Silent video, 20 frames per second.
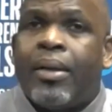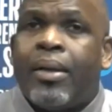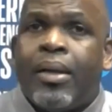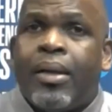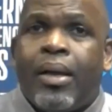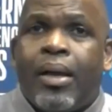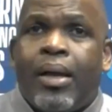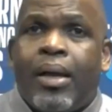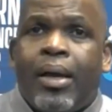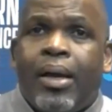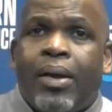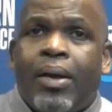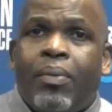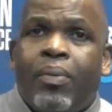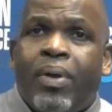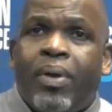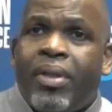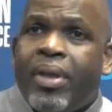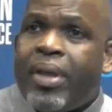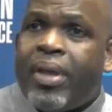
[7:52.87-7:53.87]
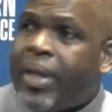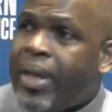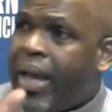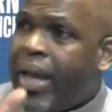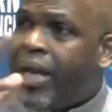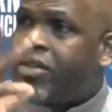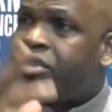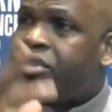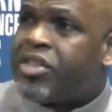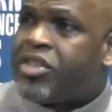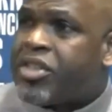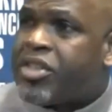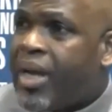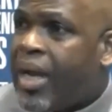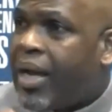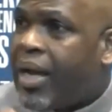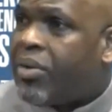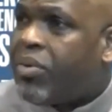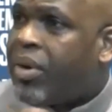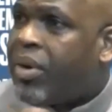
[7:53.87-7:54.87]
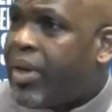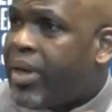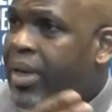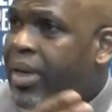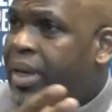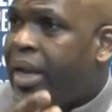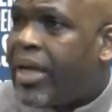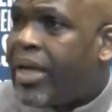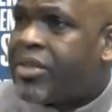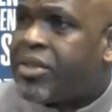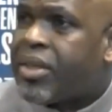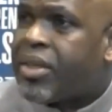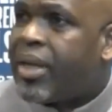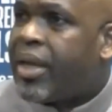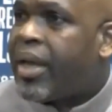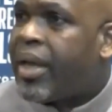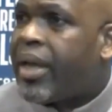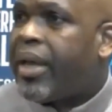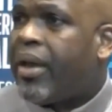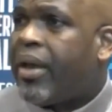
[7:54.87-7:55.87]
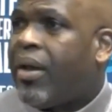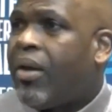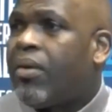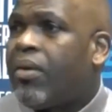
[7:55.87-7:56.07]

uh, whether he has the shot or he has the kick out